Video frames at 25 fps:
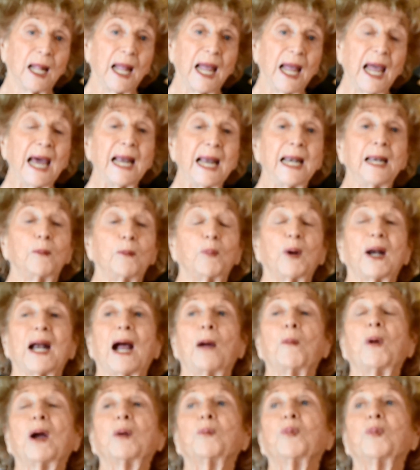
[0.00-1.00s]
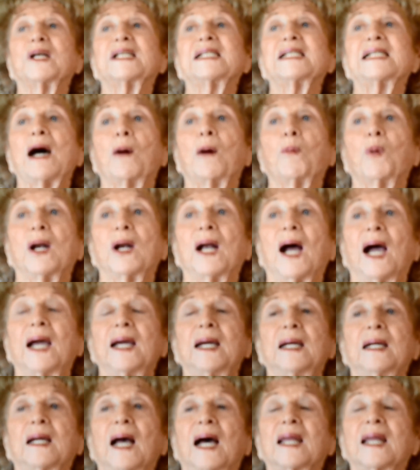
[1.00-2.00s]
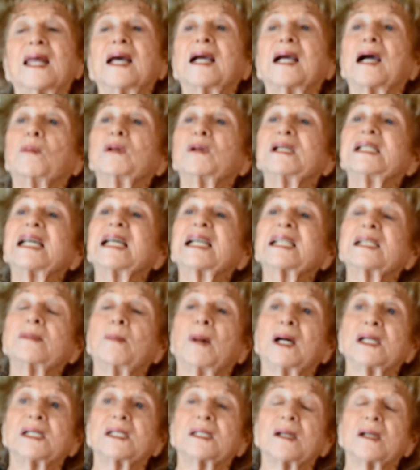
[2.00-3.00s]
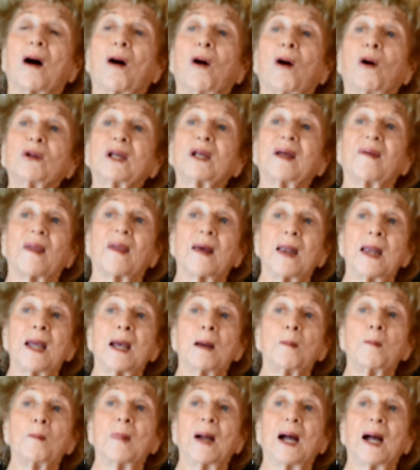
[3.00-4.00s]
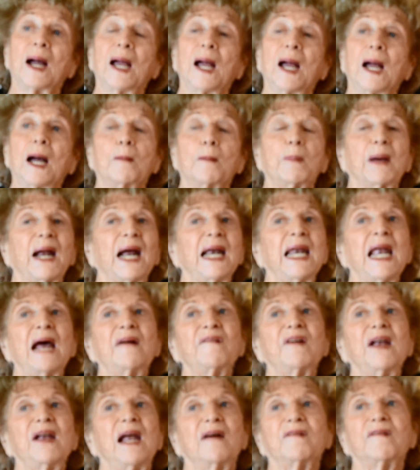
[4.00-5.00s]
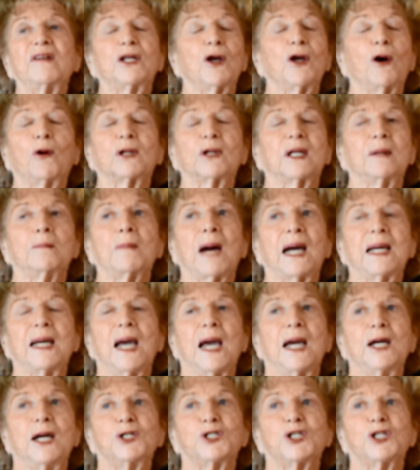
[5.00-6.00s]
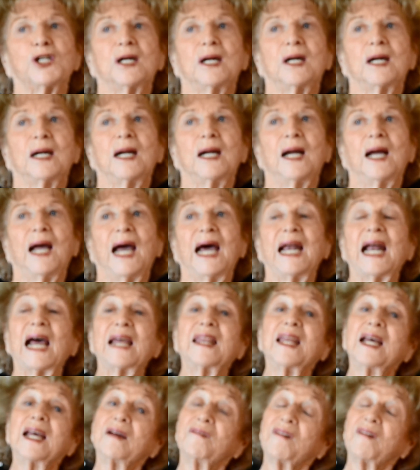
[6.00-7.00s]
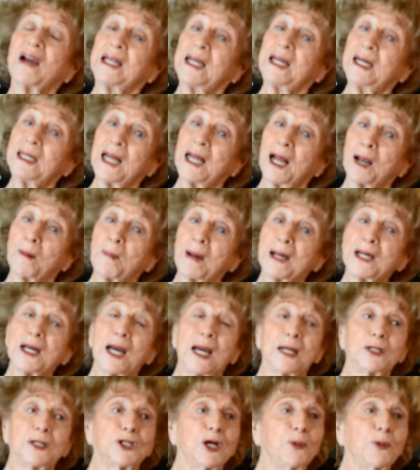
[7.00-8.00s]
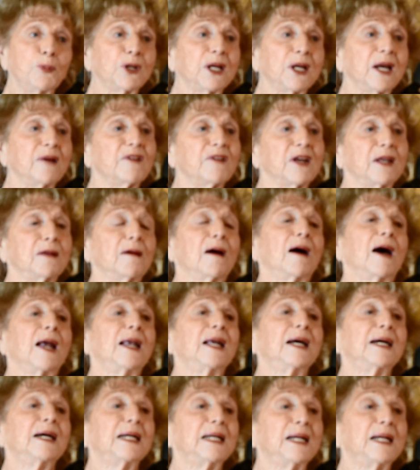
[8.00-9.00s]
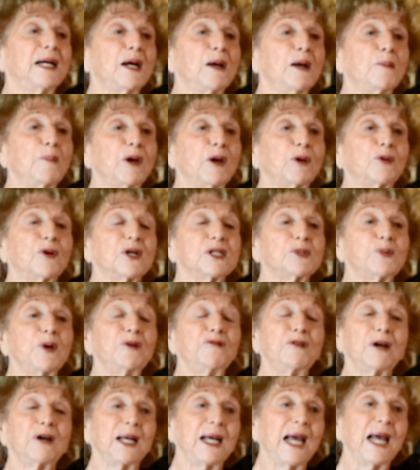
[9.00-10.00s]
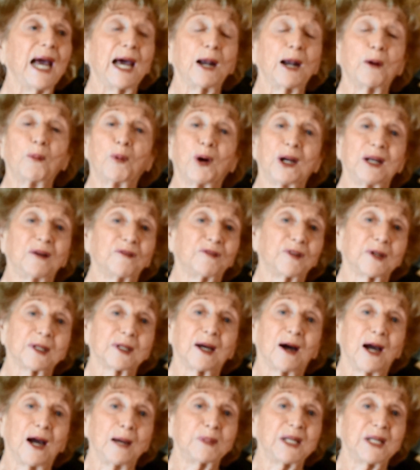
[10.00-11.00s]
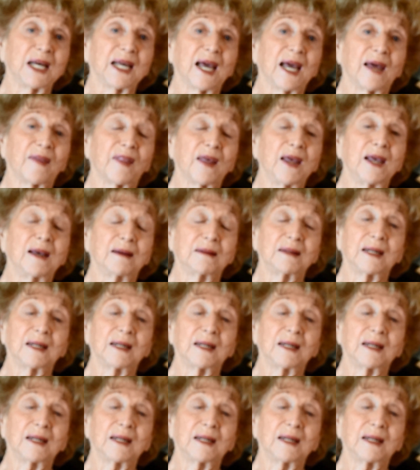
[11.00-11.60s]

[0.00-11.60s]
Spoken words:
And when I went with someone, I think I was 6 months older than him, but I never told him my age. And I think if I did tell my age, he would give a darn, because we really had a wonderful time together.